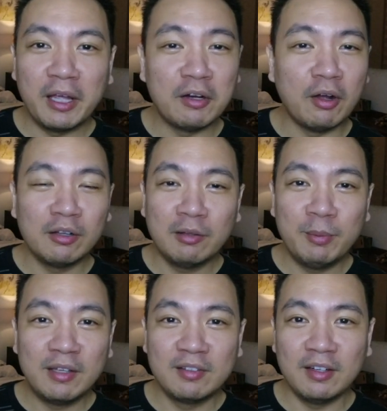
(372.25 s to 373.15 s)
and all the
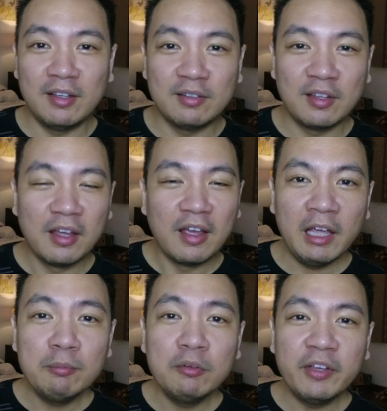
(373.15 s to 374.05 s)
big cities
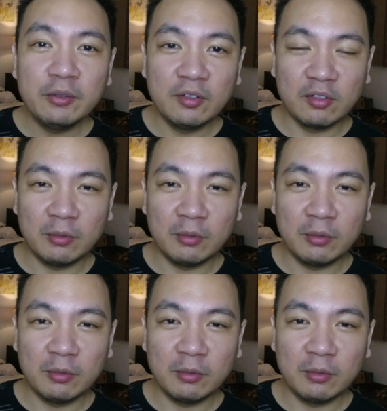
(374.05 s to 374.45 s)
and moving to the